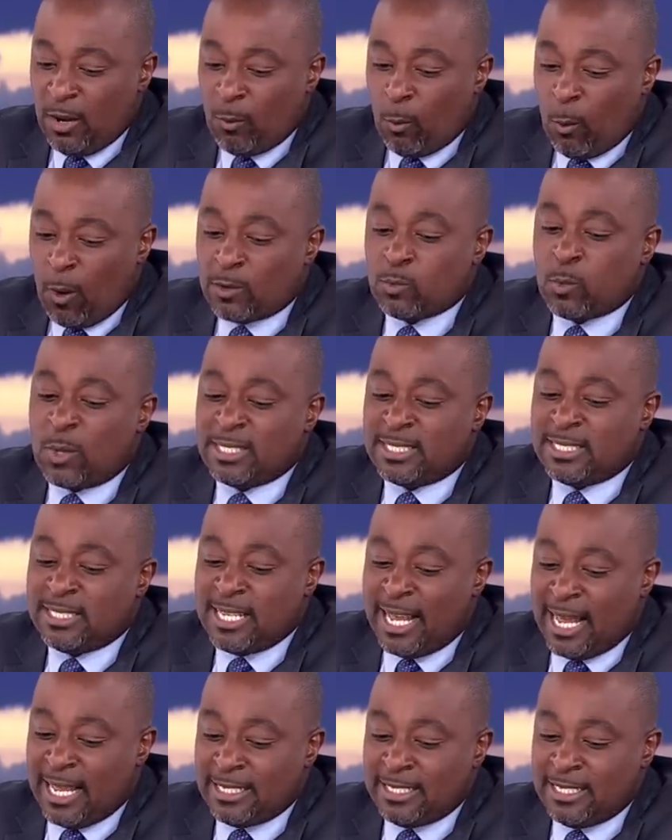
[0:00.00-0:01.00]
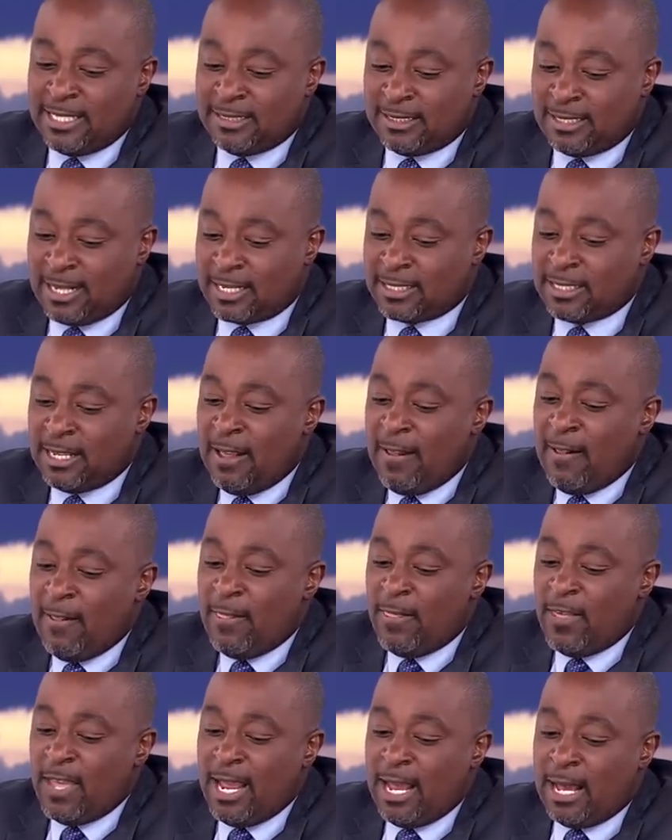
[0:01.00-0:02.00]
What was done is that
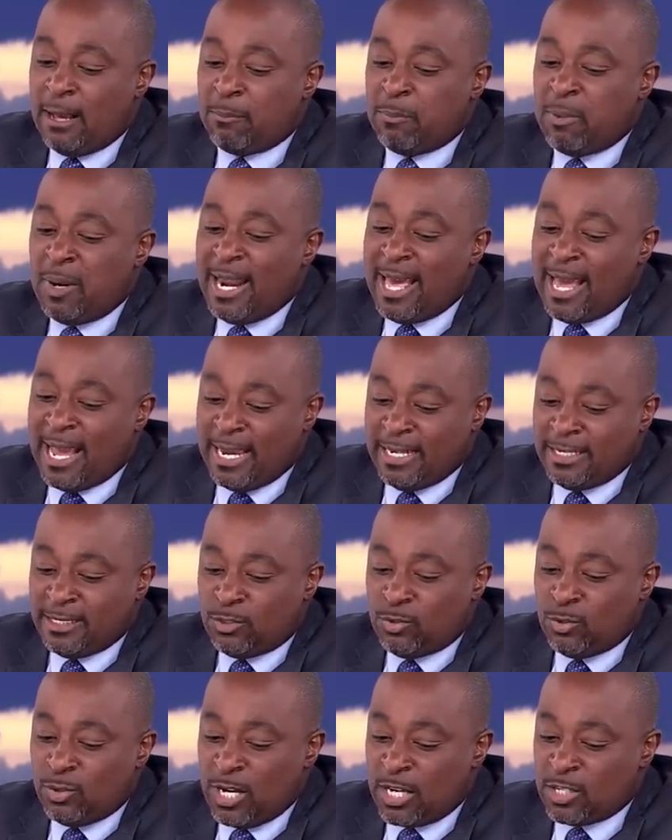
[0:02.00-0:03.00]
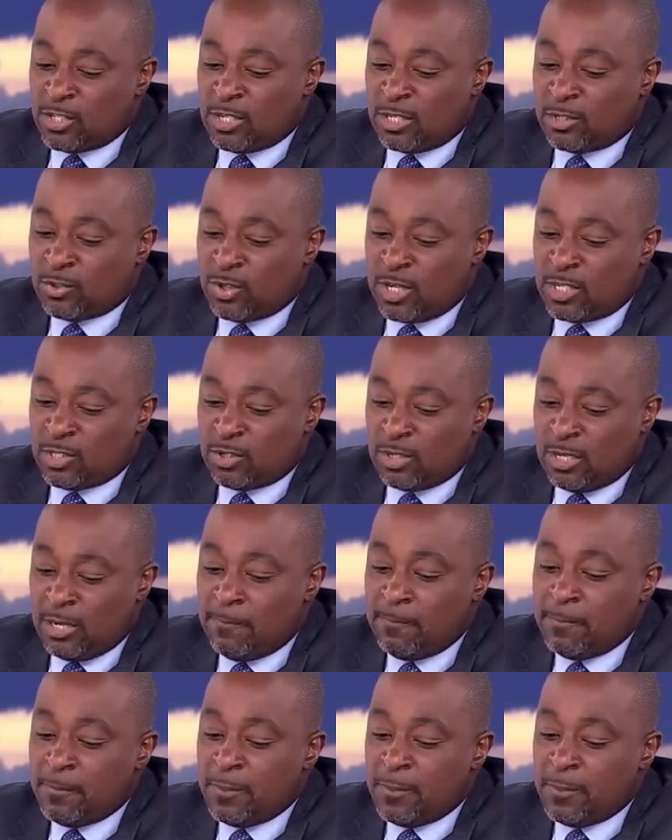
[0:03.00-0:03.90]
they applied to National Treasury